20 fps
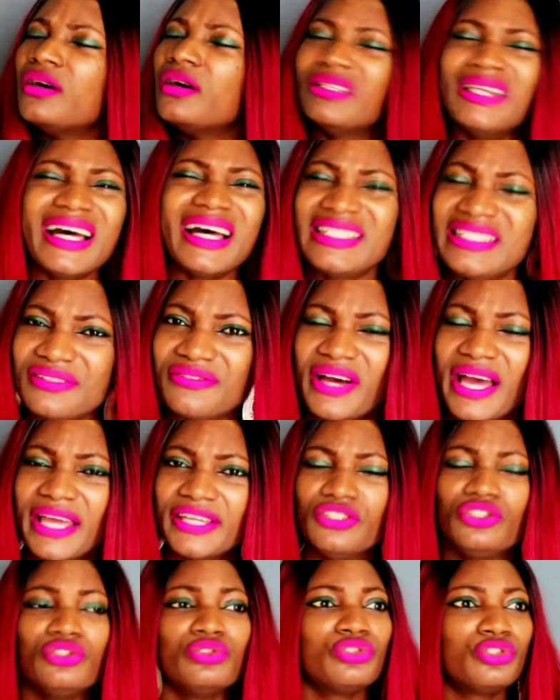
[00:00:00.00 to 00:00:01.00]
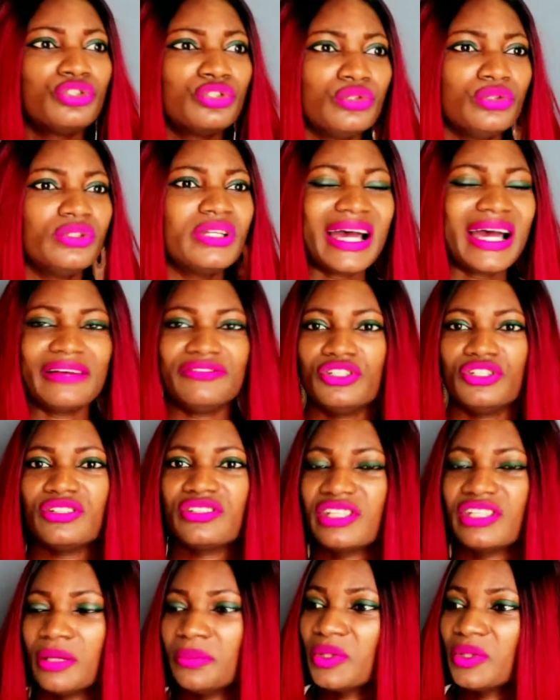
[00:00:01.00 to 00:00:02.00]
that's fine. You should have
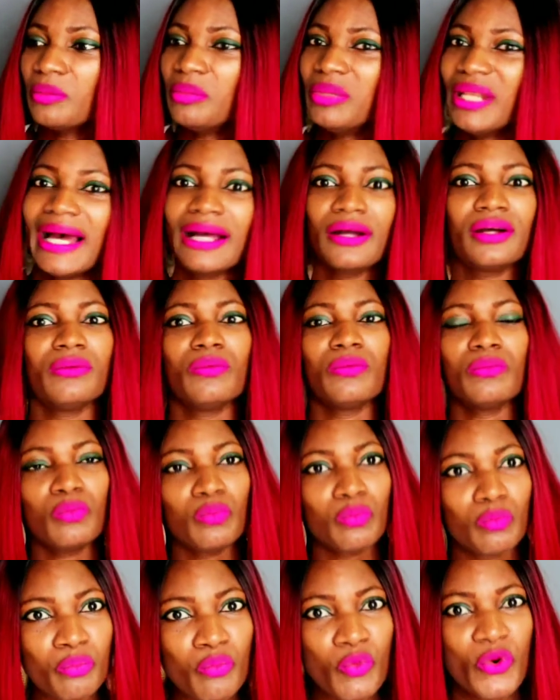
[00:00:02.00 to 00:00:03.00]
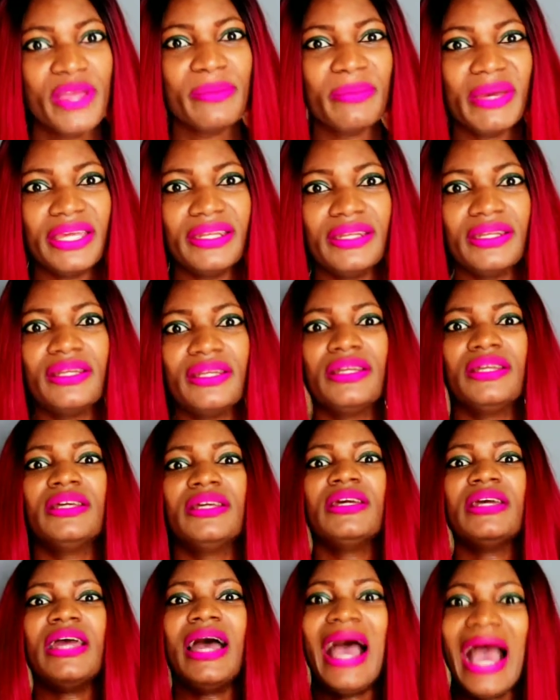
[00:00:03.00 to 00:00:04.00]
just kept the black women
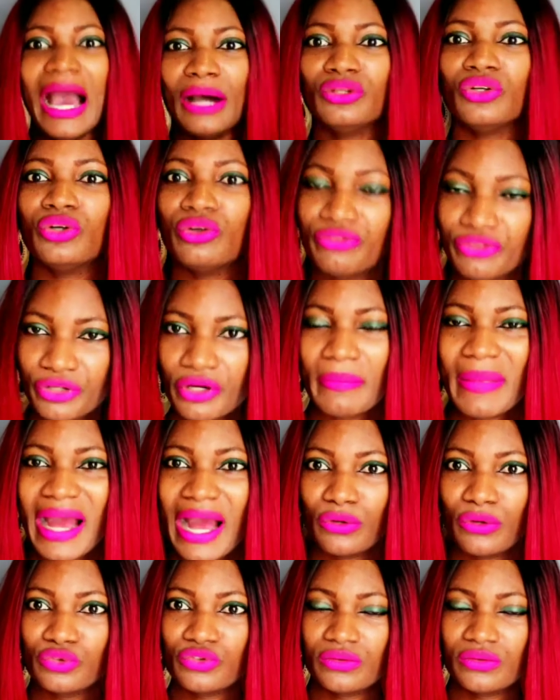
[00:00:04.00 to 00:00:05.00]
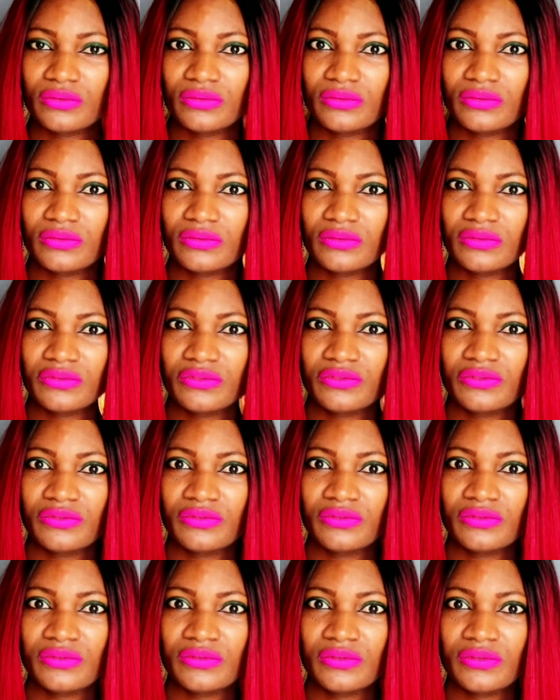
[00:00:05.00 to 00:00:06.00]
out of your mouth.
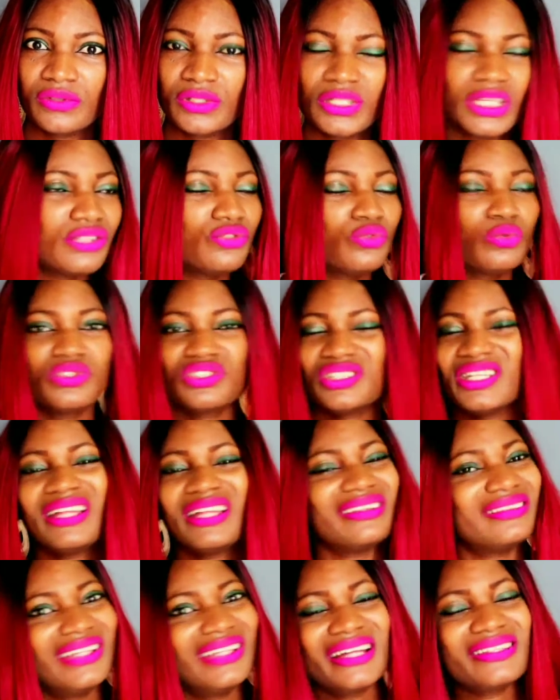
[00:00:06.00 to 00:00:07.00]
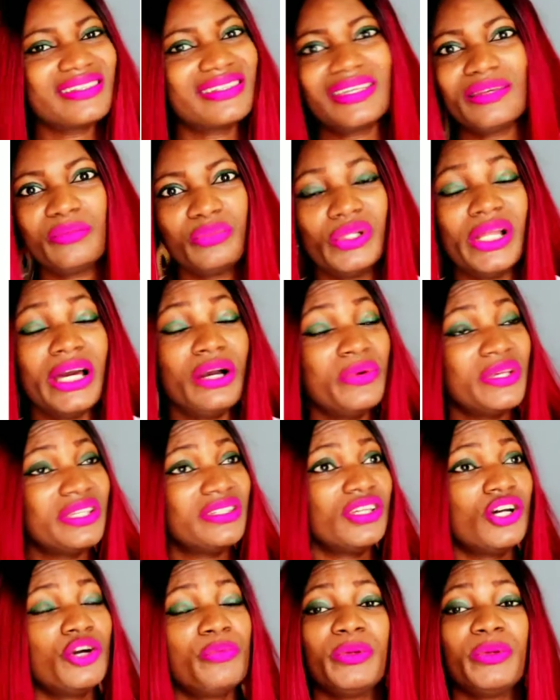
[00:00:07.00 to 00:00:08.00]
It was that simple. I
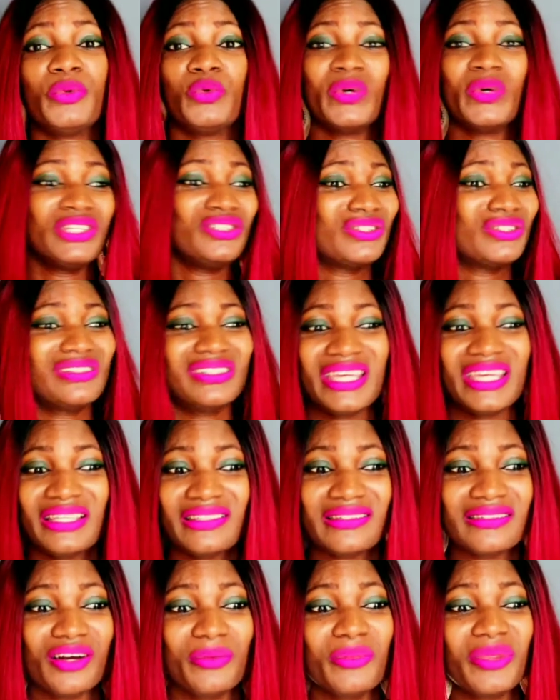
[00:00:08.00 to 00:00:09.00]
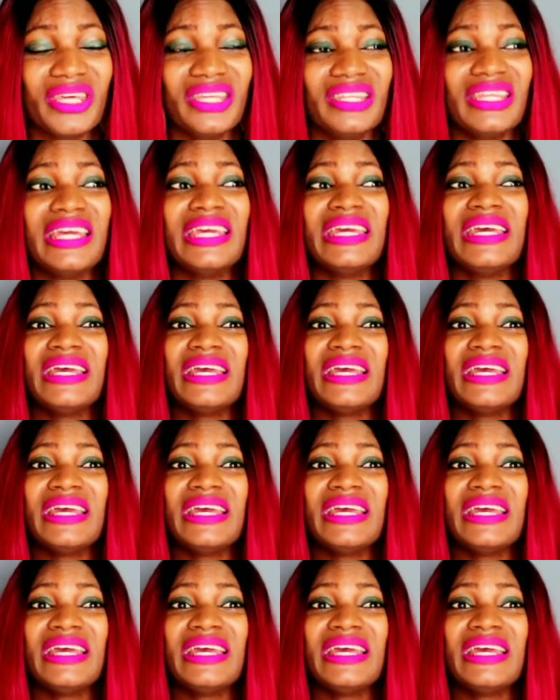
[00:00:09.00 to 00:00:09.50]
always tell people, when you're saying something,